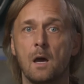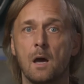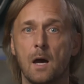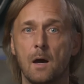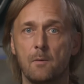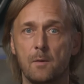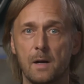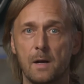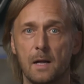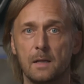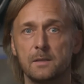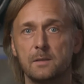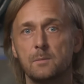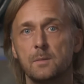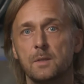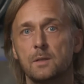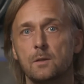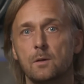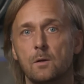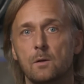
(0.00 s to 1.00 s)
Our
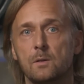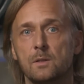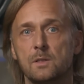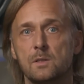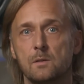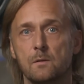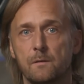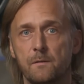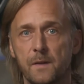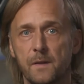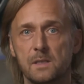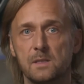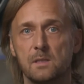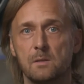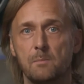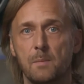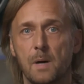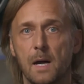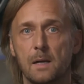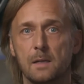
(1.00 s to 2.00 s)
ultimate goal is to fix
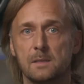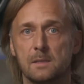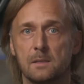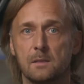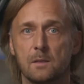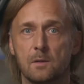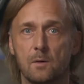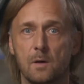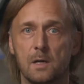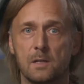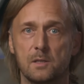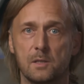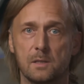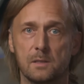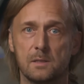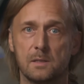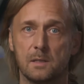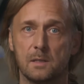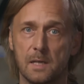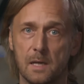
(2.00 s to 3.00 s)
the bugs and
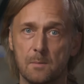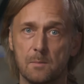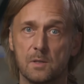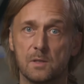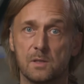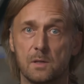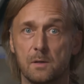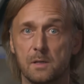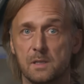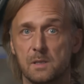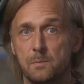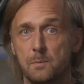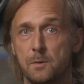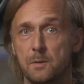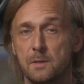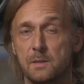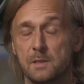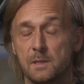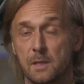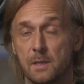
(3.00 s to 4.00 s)
crashes gamers are
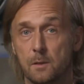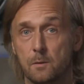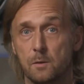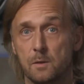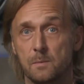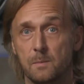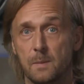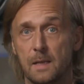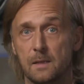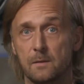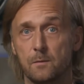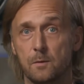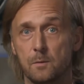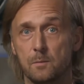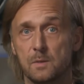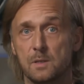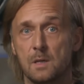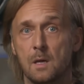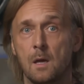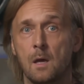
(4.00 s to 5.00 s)
experiencing across
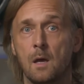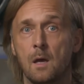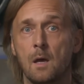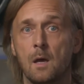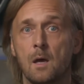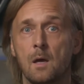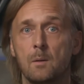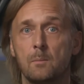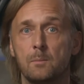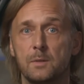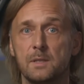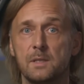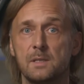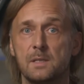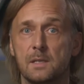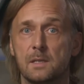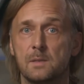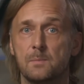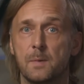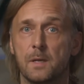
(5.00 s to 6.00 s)
platforms. Please
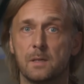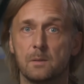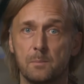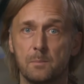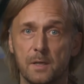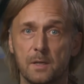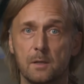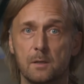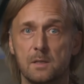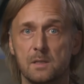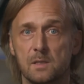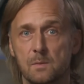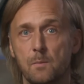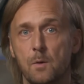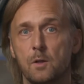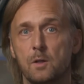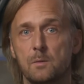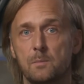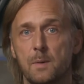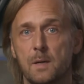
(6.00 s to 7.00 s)
expect bigger and
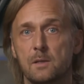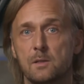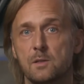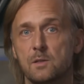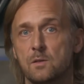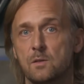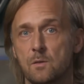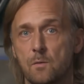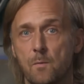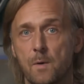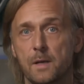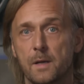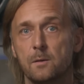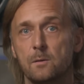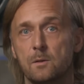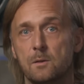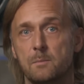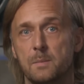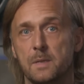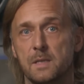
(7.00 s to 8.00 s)
smaller patches on a
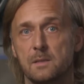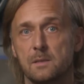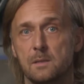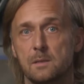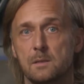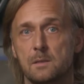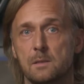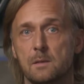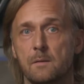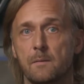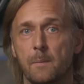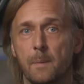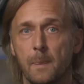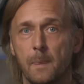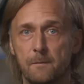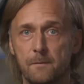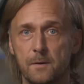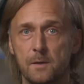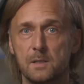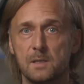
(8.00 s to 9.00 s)
regular basis.
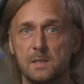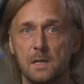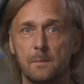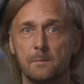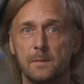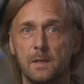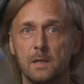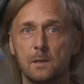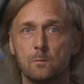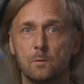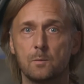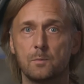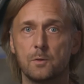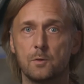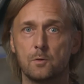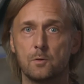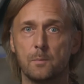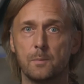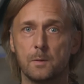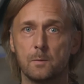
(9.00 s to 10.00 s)
The first update will be
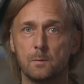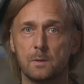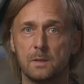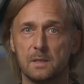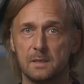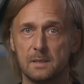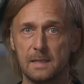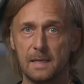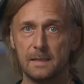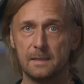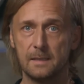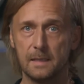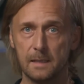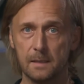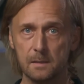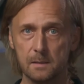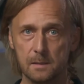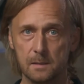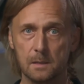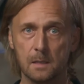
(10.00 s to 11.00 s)
dropping within 10
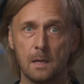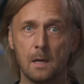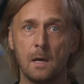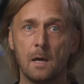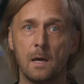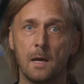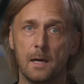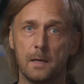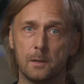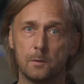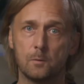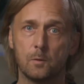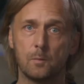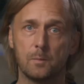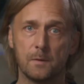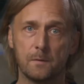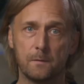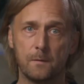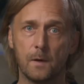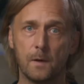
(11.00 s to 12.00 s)
days, and it will
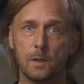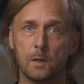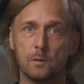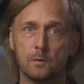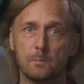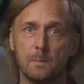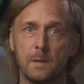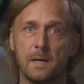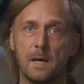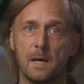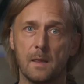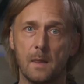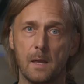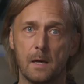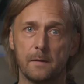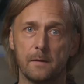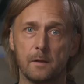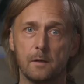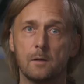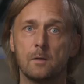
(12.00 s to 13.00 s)
be followed by
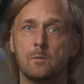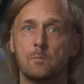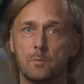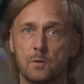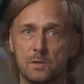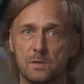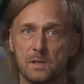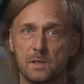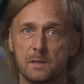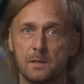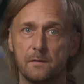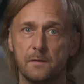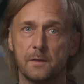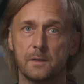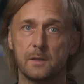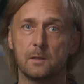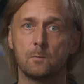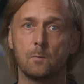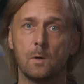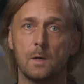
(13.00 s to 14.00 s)
another, more
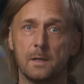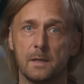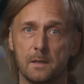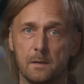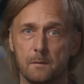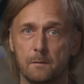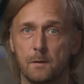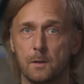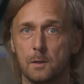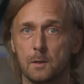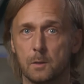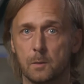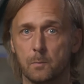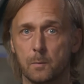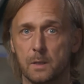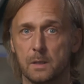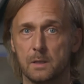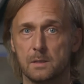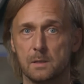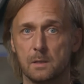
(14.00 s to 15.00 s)
significant one in the following
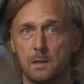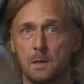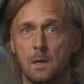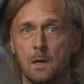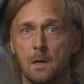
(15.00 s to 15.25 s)
weeks.